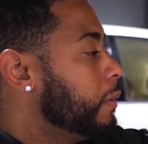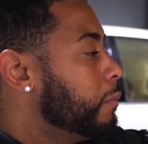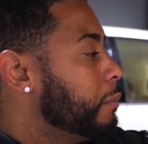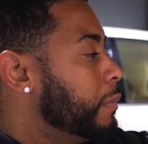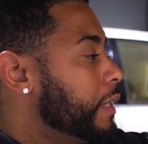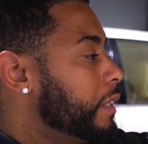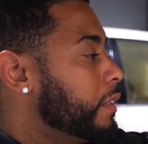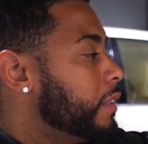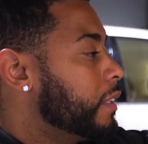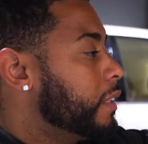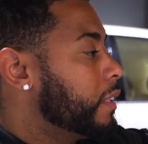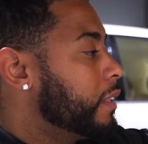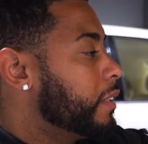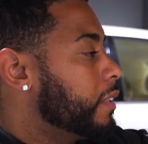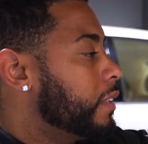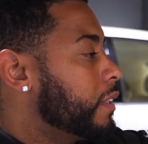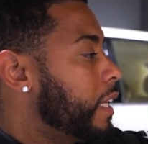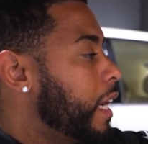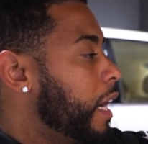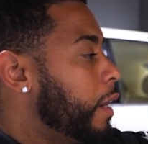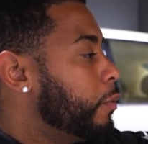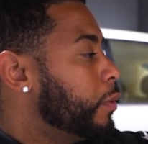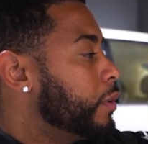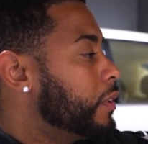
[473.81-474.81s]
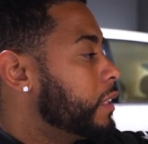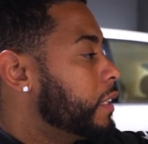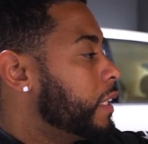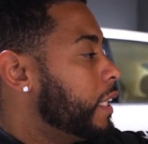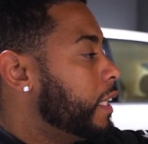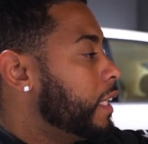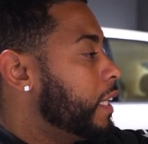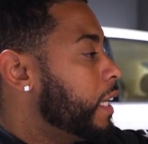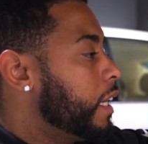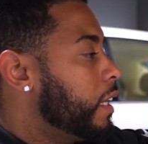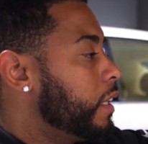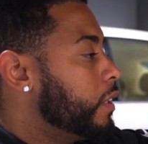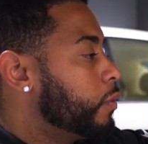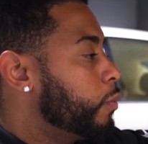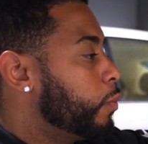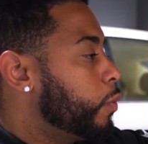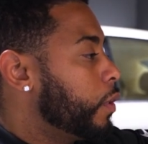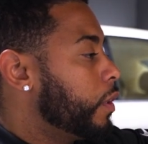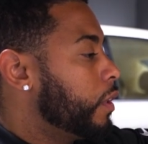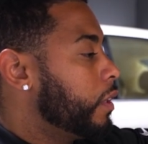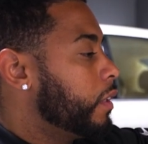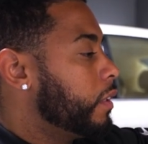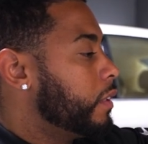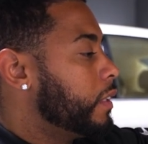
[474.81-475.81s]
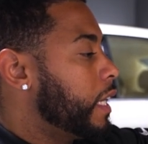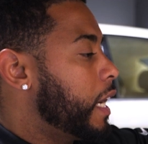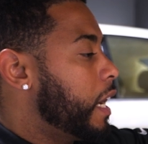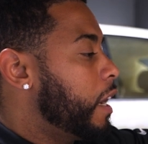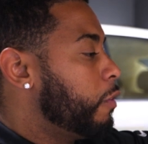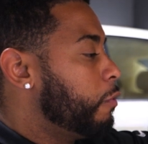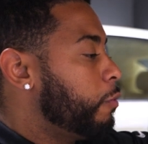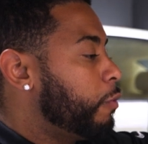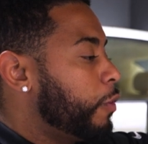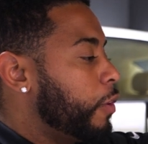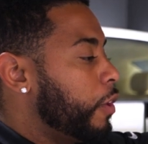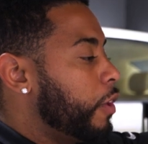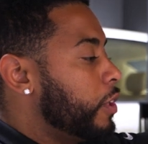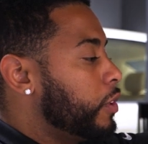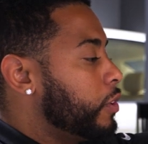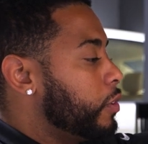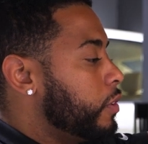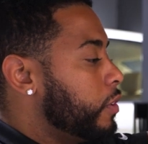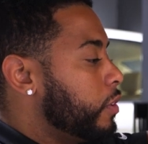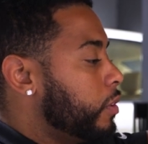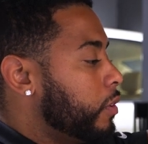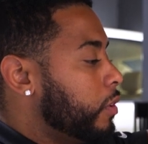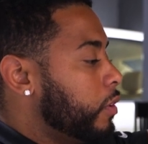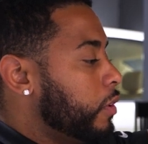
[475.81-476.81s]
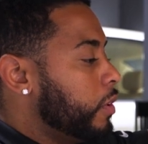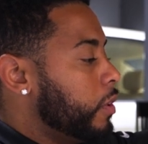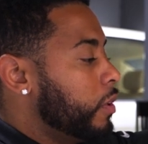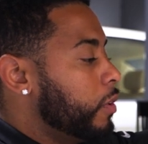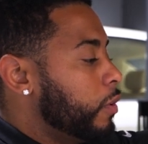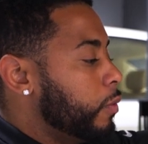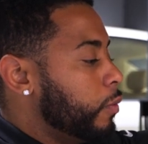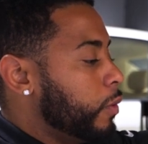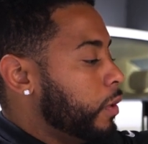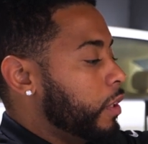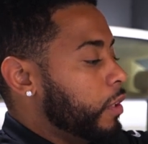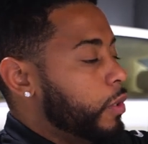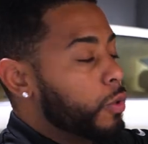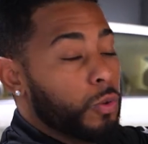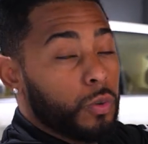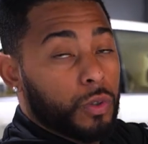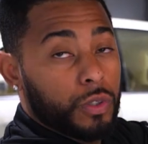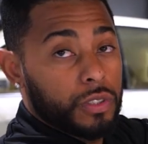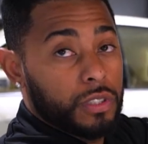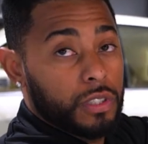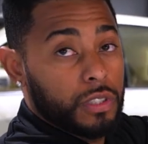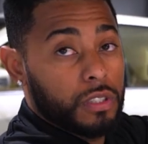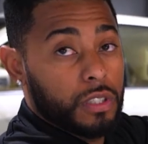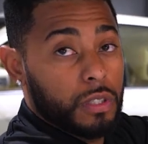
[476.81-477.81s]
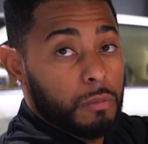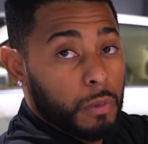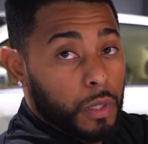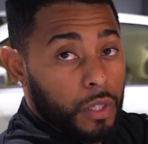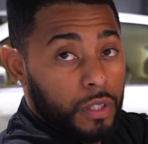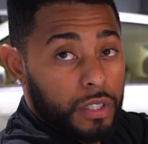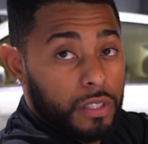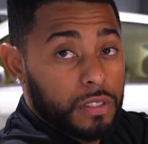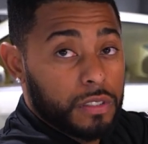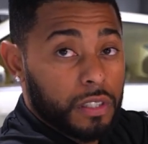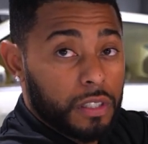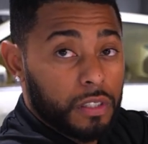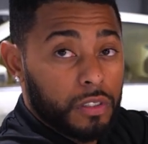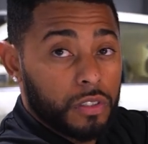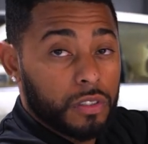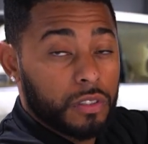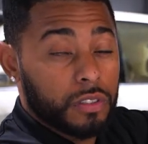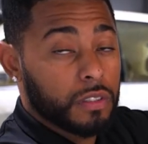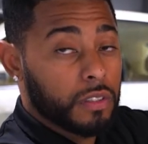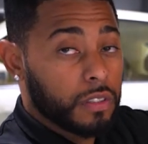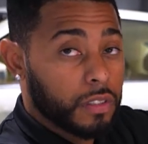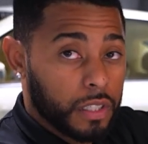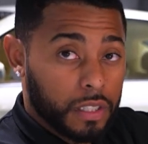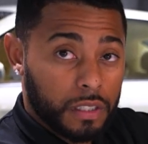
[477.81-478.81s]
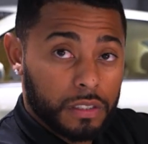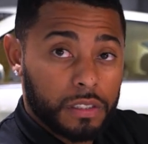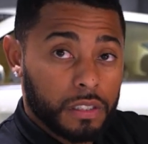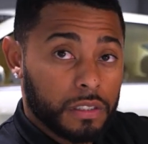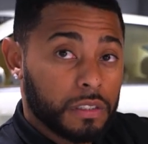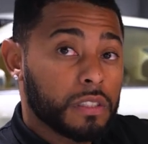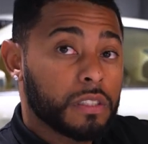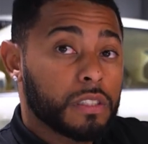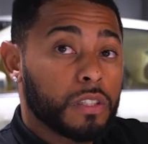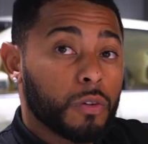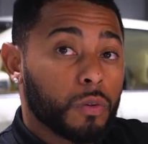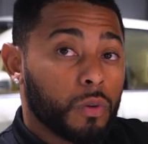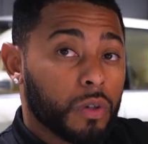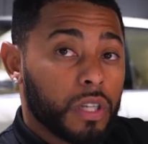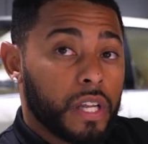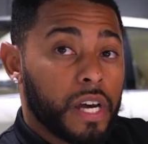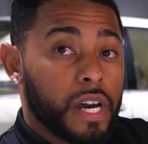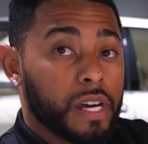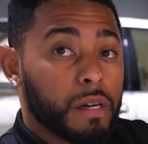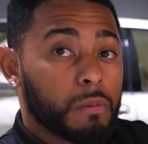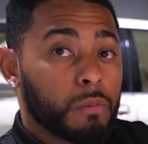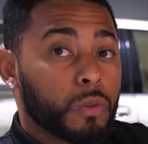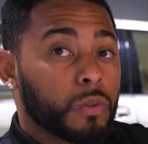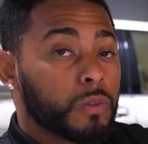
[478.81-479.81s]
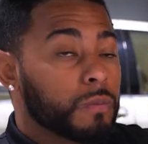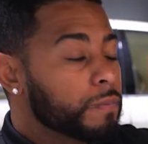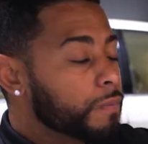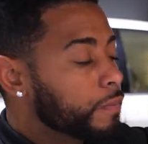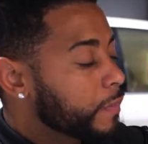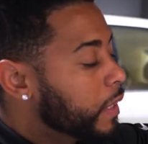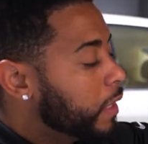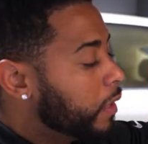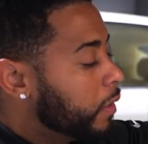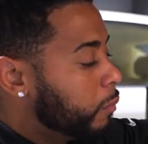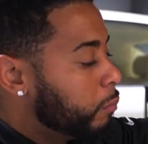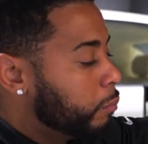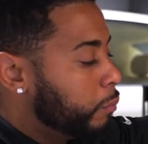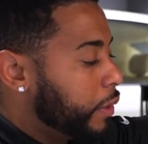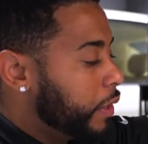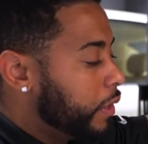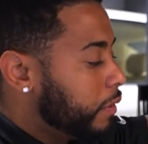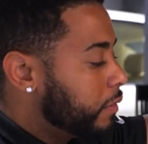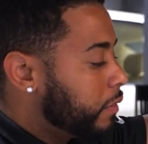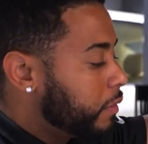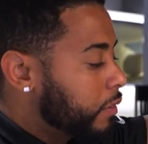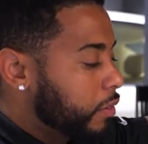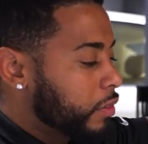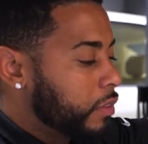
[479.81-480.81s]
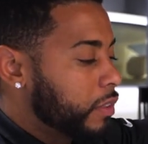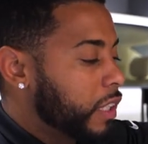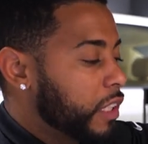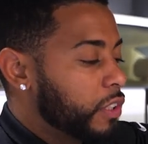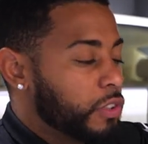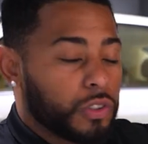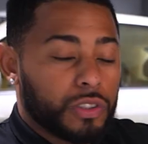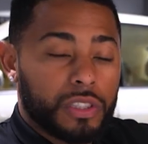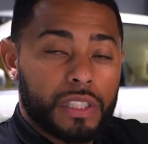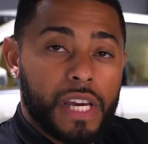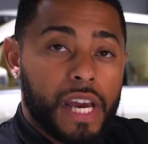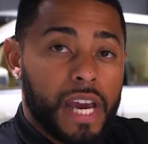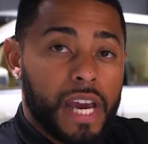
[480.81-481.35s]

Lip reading: But I would say that is one of the down flaws with the coolant system on this engine. Like I said, still reliable, but they just